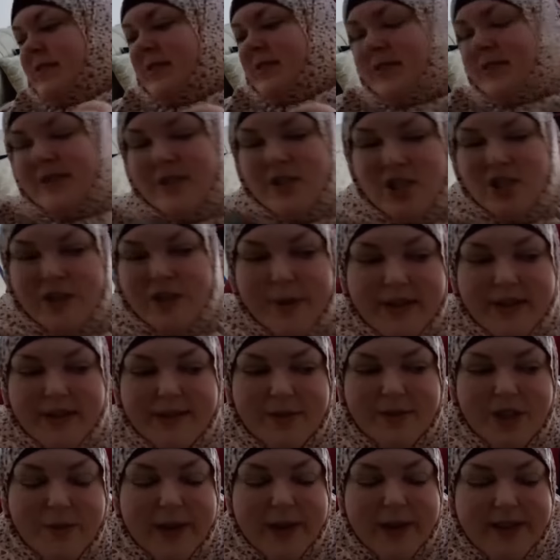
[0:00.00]
around on that
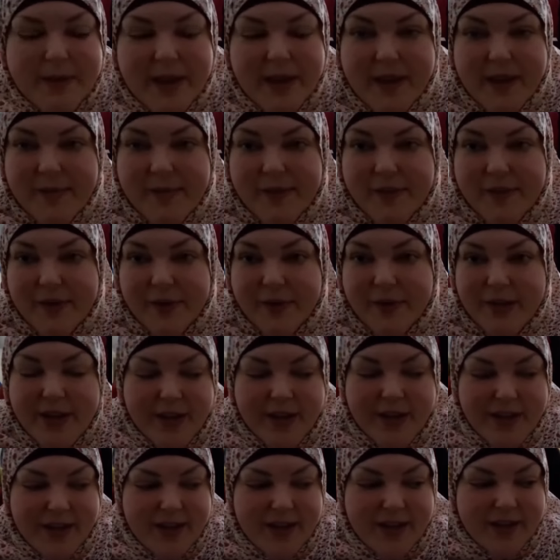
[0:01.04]
chair. For food,
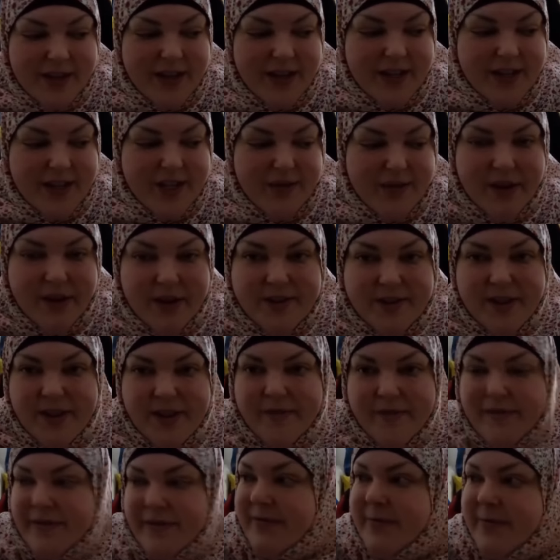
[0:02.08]
and then she buggers off.
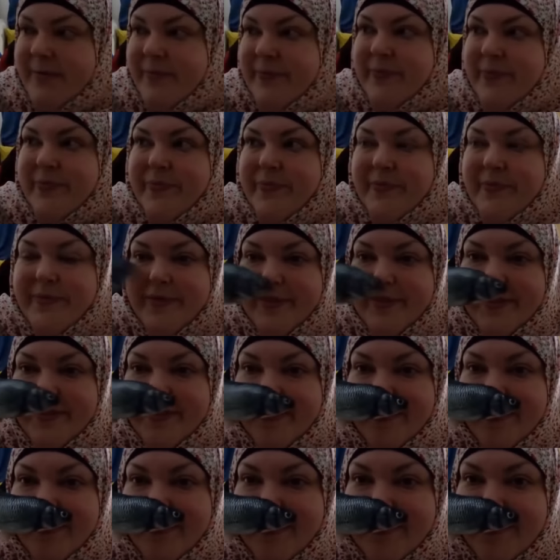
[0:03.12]

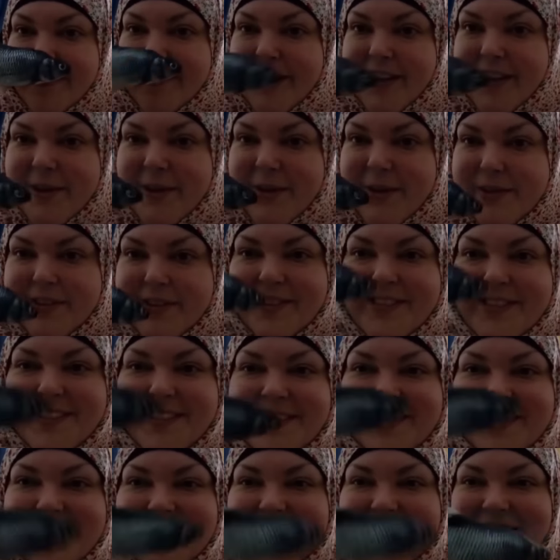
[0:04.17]
Ew.
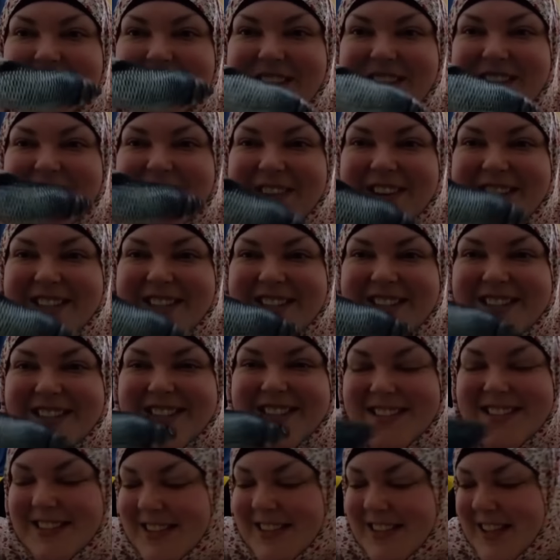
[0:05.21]
I
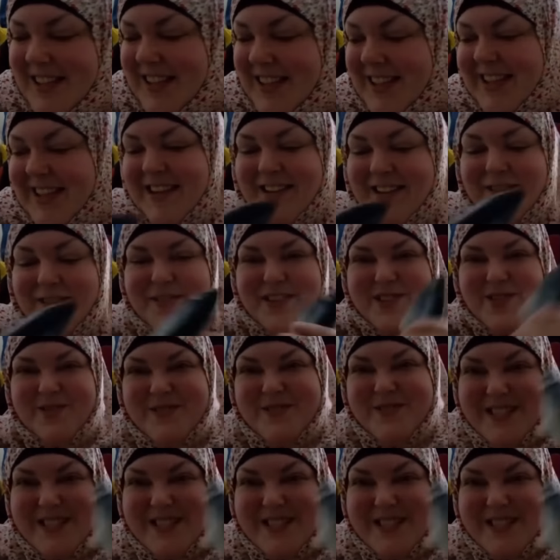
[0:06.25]
love this toy. You